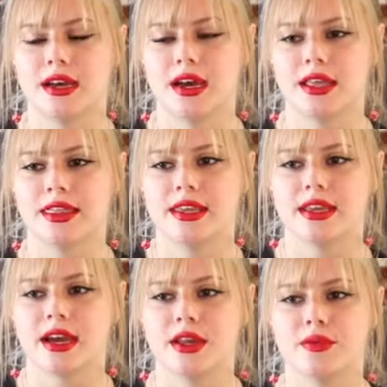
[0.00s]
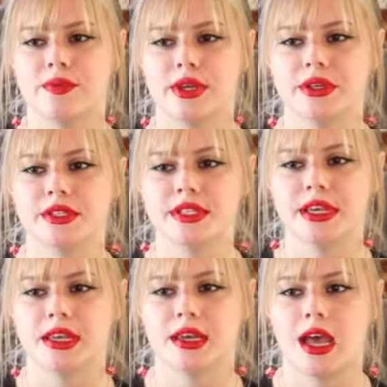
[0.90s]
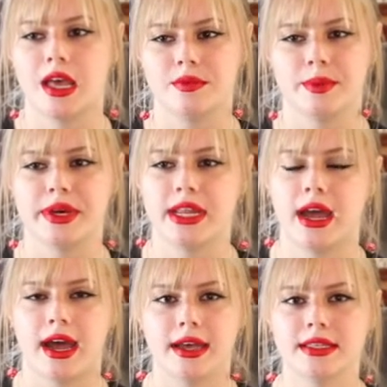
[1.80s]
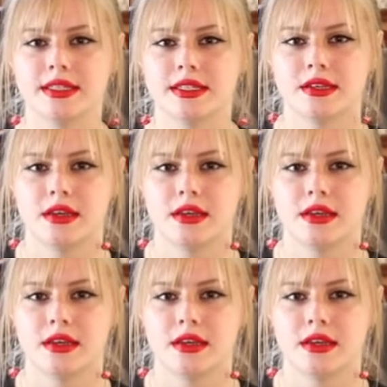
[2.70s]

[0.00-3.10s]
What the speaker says: I think it kind of feels like everybody has